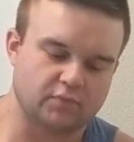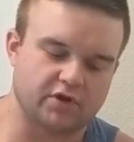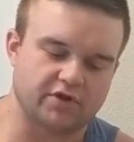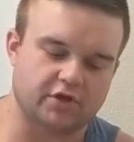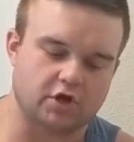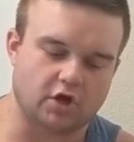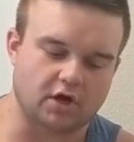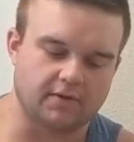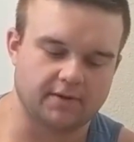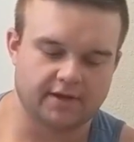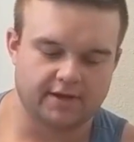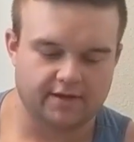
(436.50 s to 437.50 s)
rear of the car.
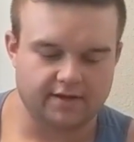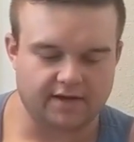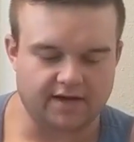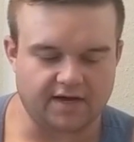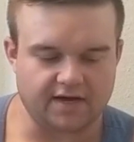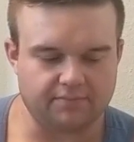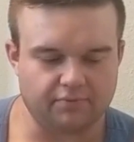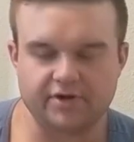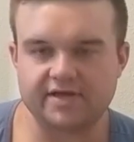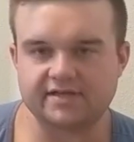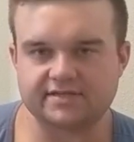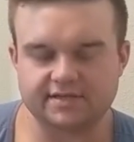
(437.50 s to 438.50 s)

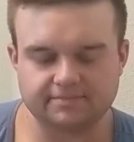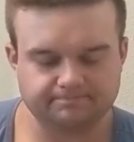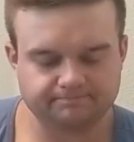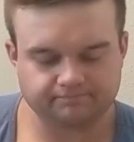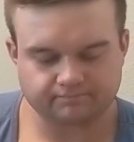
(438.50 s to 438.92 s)
Pretty easy.